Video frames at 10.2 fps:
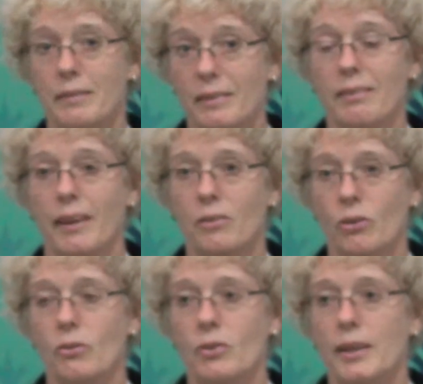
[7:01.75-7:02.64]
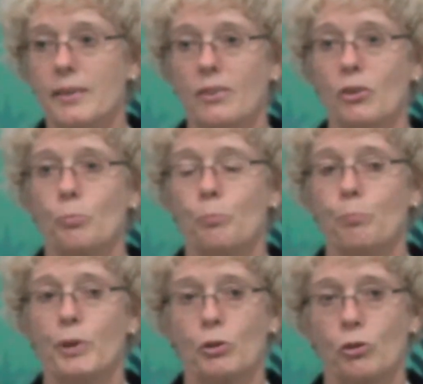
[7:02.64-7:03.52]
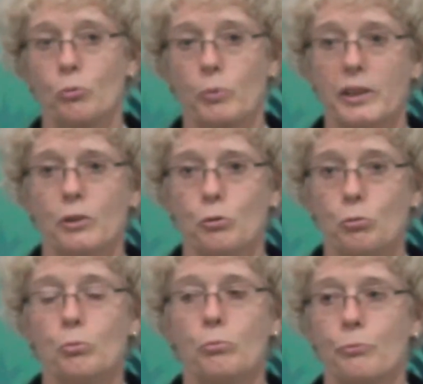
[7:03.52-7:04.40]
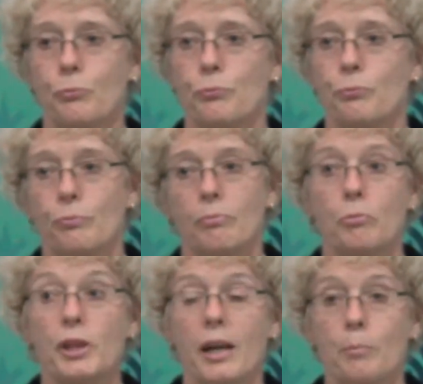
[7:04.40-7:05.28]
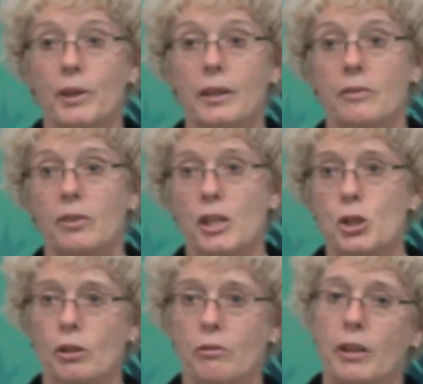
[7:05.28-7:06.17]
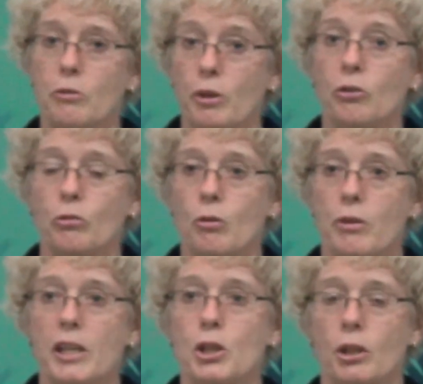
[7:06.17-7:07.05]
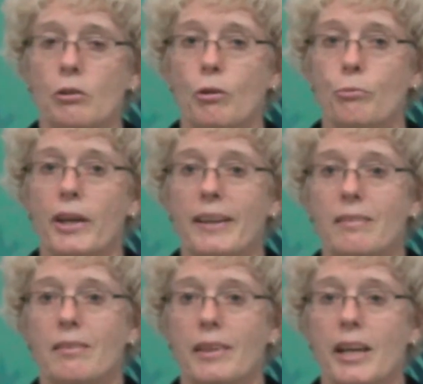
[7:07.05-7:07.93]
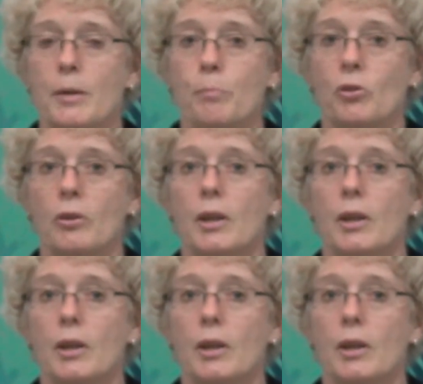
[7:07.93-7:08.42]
these exercises, because when you do rehabilitation and restoration of landscapes,